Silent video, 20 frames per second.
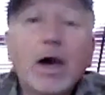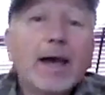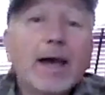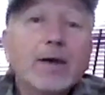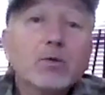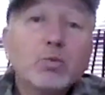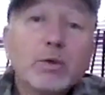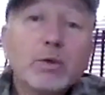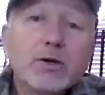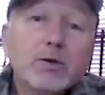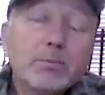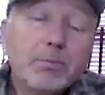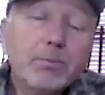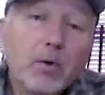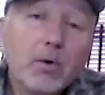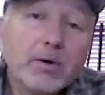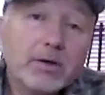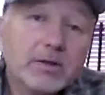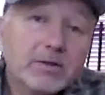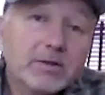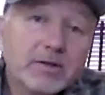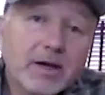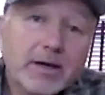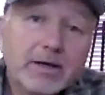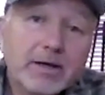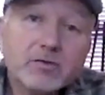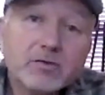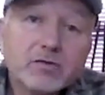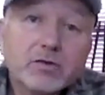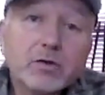And when you buy your
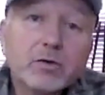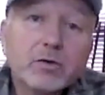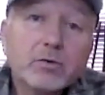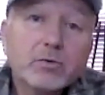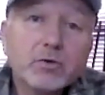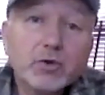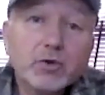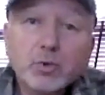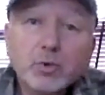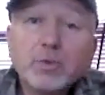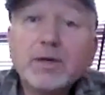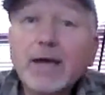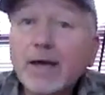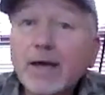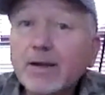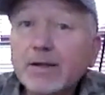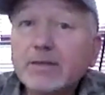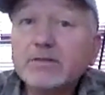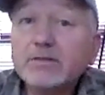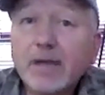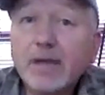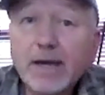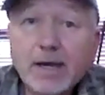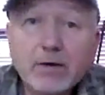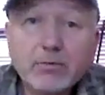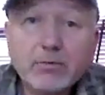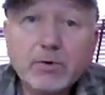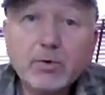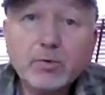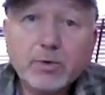Deus 2, you get this
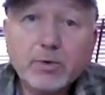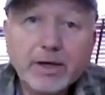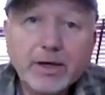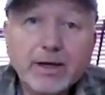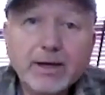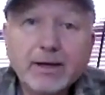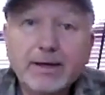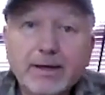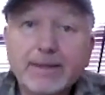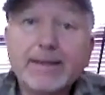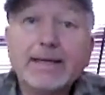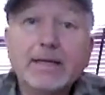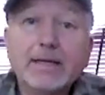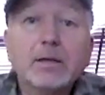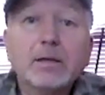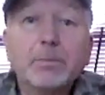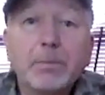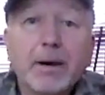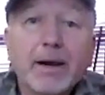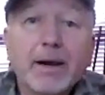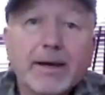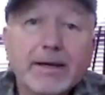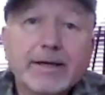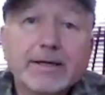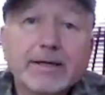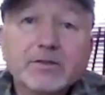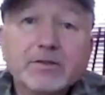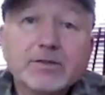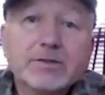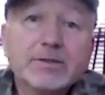aerial kit in the
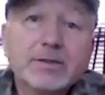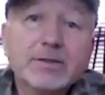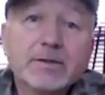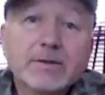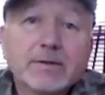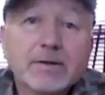package.